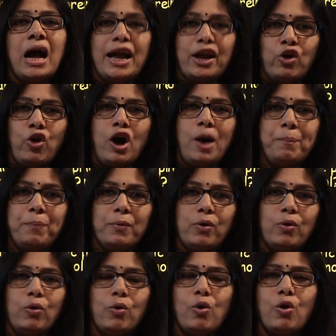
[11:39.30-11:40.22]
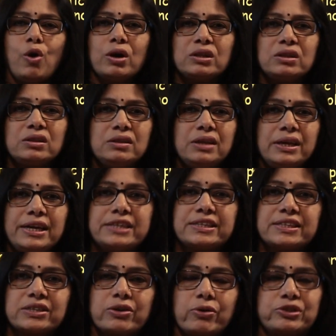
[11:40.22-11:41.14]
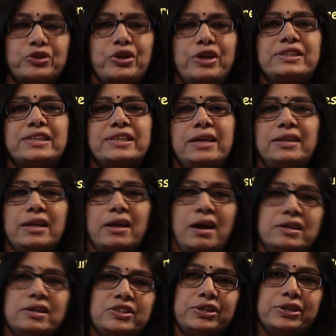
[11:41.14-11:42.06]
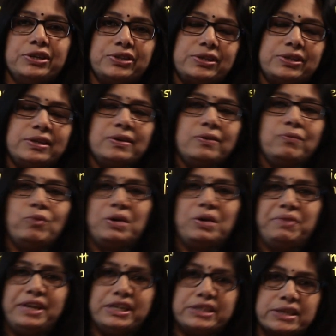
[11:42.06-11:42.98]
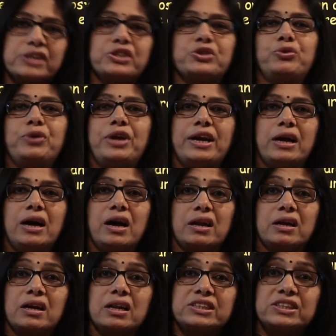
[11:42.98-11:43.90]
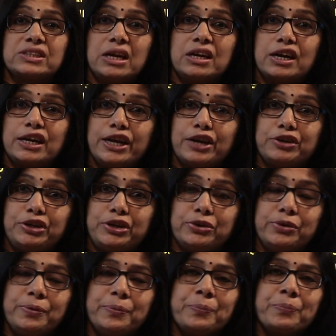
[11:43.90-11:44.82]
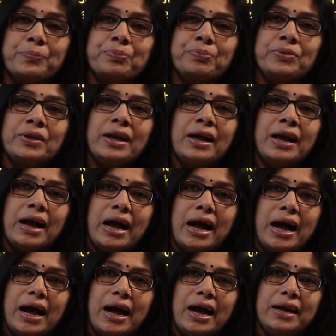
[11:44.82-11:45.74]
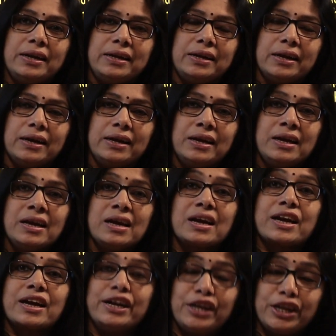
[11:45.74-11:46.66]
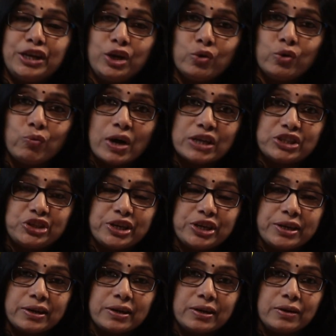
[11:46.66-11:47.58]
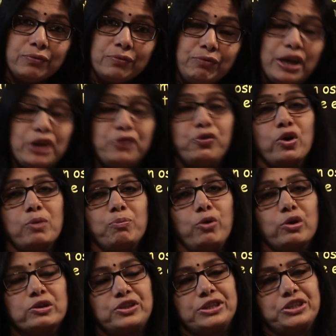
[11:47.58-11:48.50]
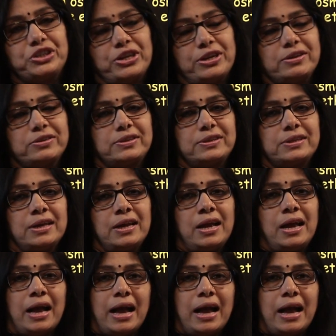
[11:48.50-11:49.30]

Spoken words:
I hope all these questions and their answers, what we discussed today, are crystal clear to you. And continue watching, wait for more sessions.